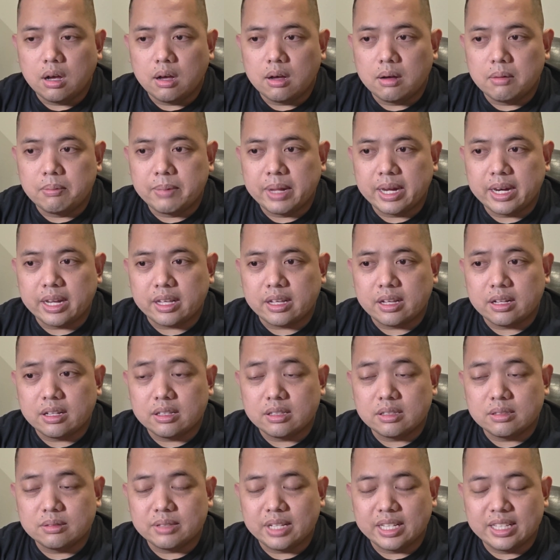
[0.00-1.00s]

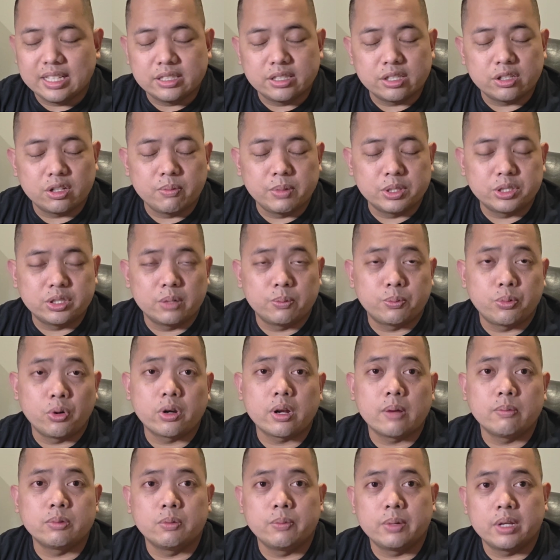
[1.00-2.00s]
medical industry commissioning
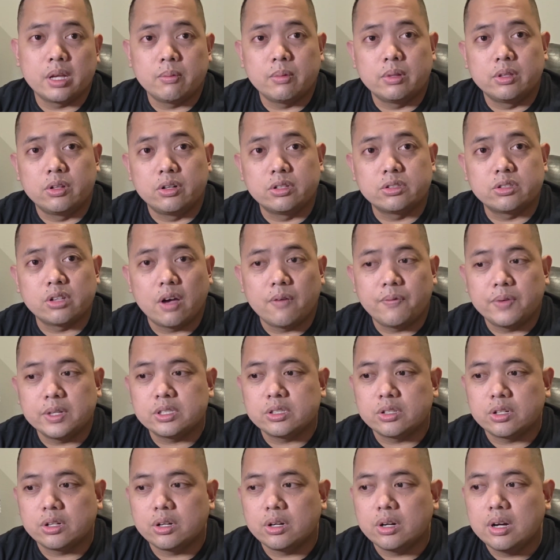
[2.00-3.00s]
program to become a nurse
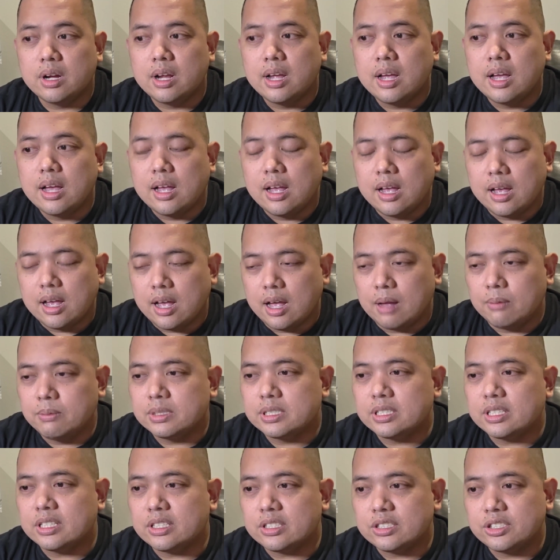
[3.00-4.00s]
officer, I'm just
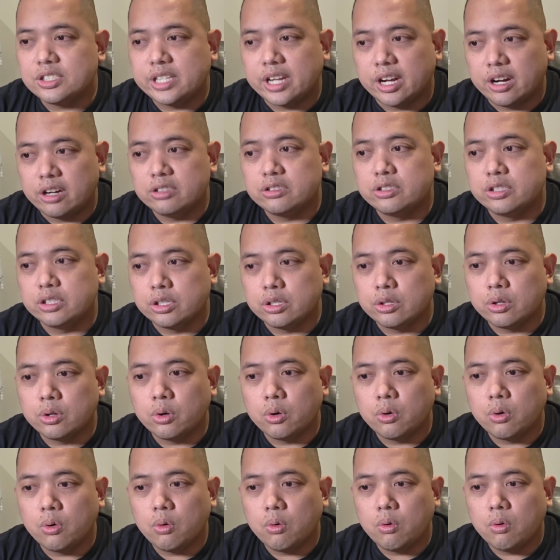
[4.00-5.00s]
gonna share to
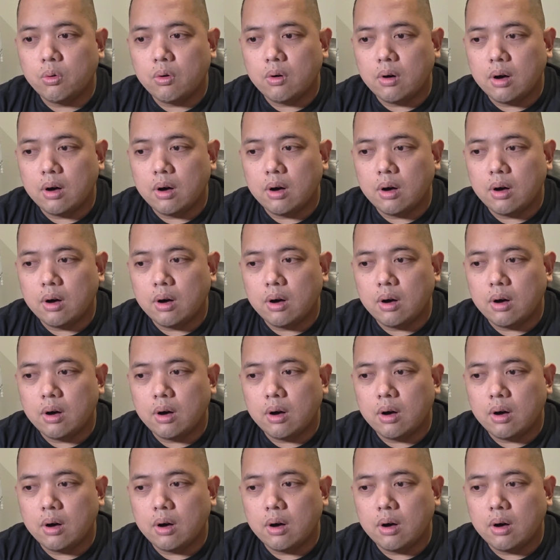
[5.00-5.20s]
you